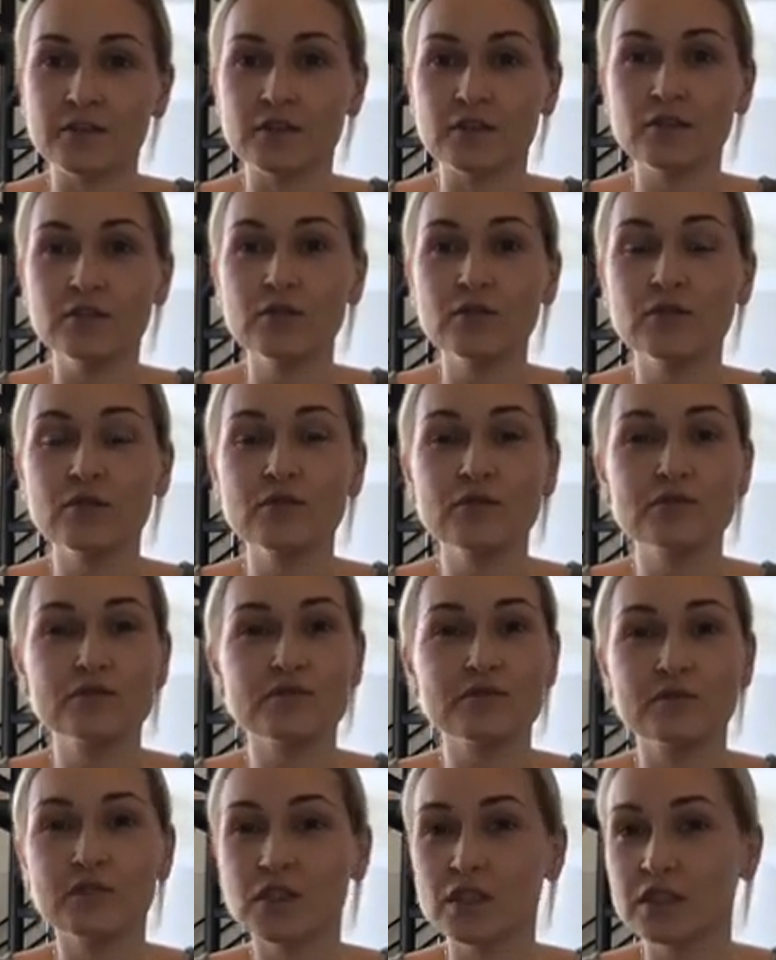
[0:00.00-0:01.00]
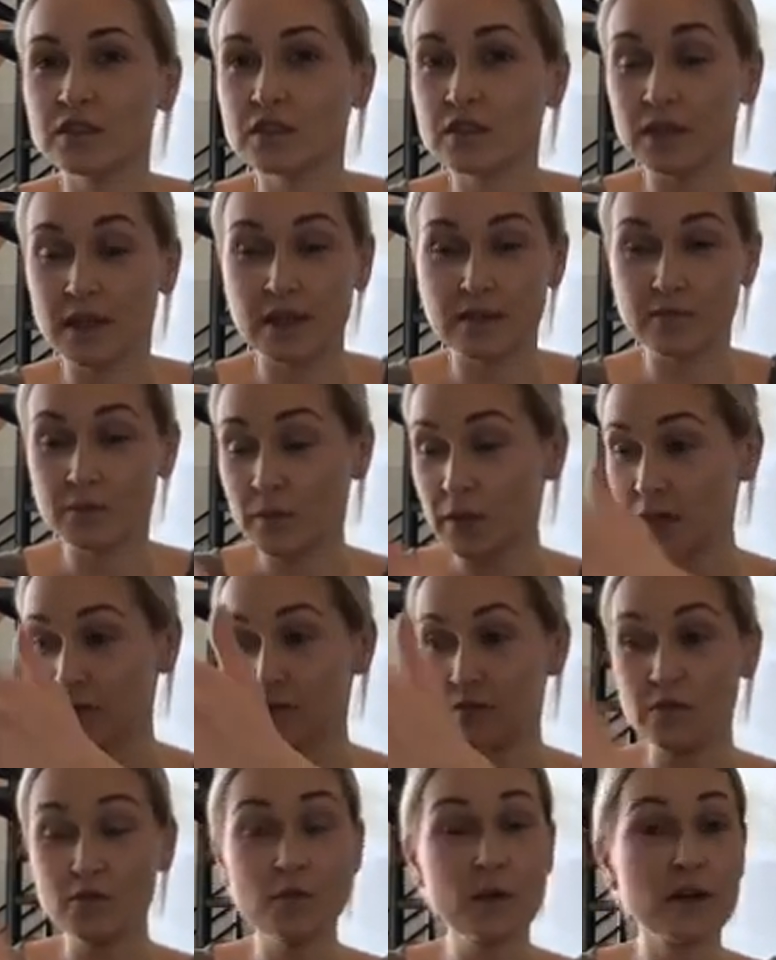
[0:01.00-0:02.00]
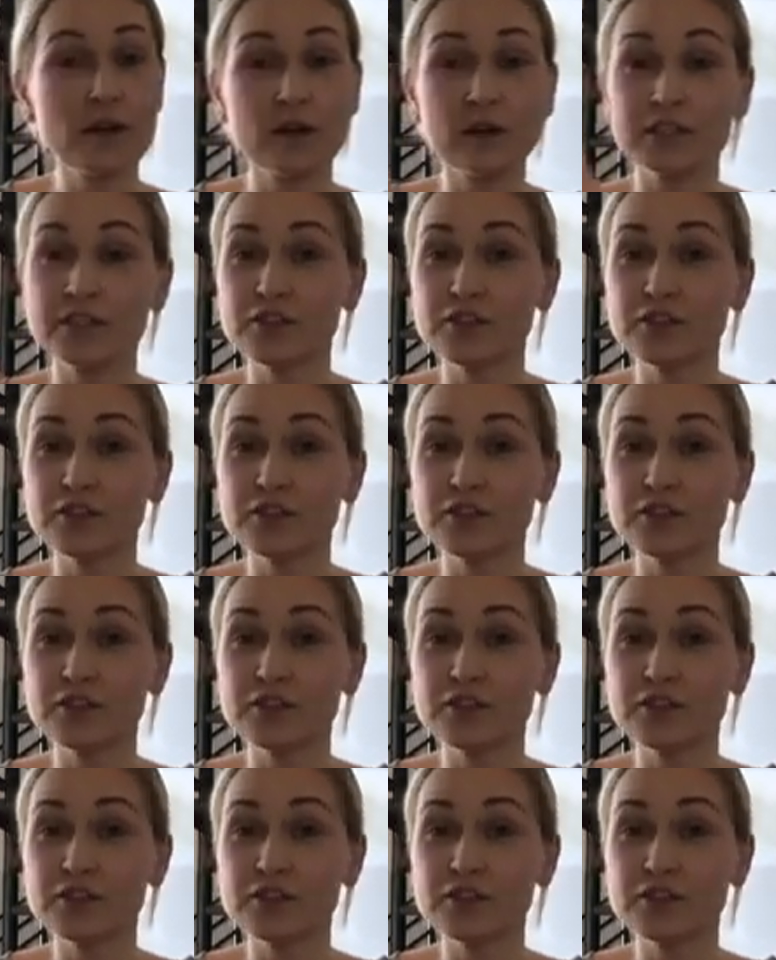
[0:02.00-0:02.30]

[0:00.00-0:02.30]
you've been on